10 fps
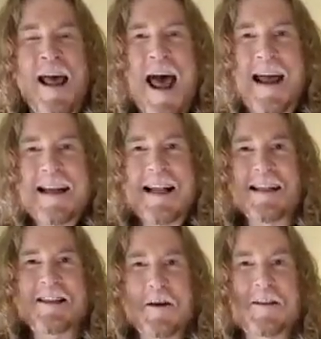And as I
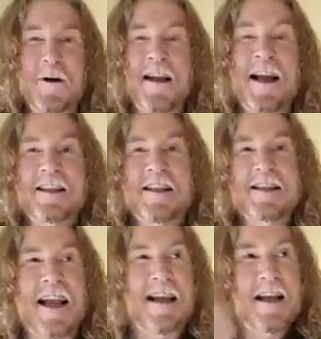start doing, she's
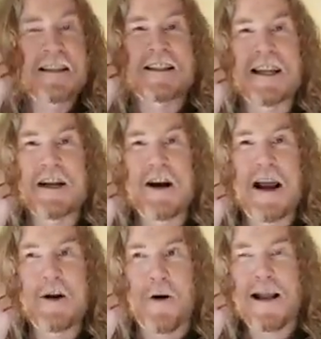thinking in her head,
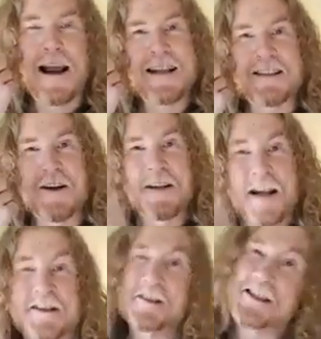oh, I like that song.
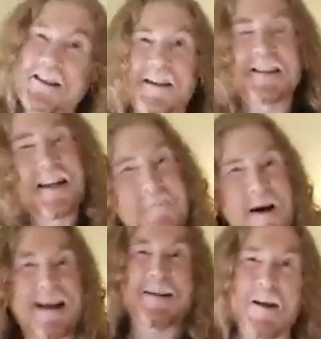She starts singing it
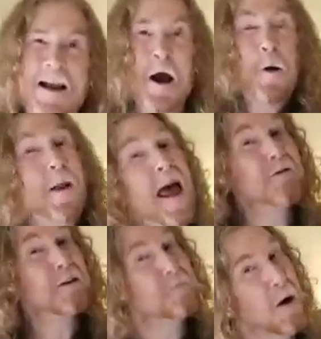back to me.
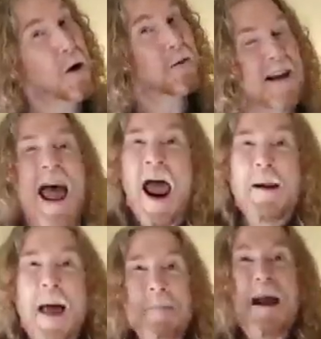Whatever moment. And I'm like,